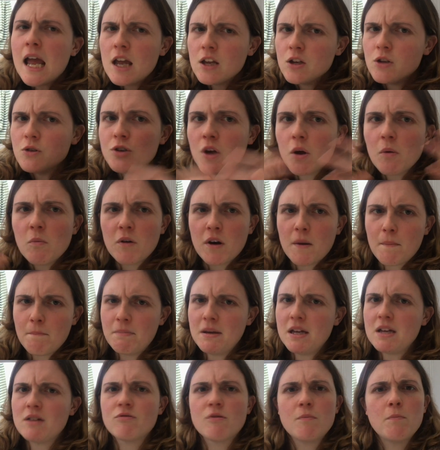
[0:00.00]
You don't want a
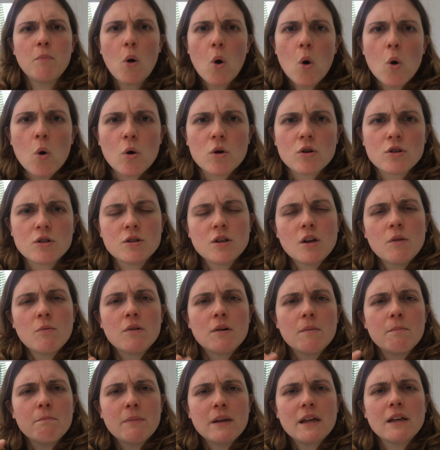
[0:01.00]
big report, you don't
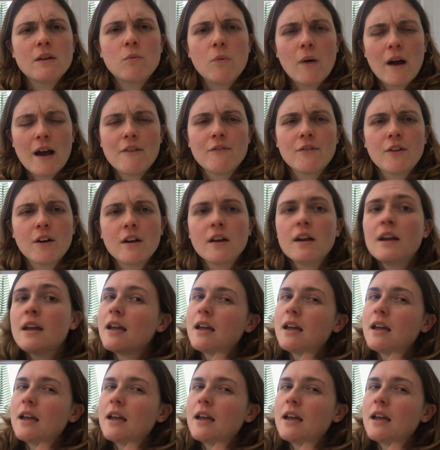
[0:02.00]
want a big whatever.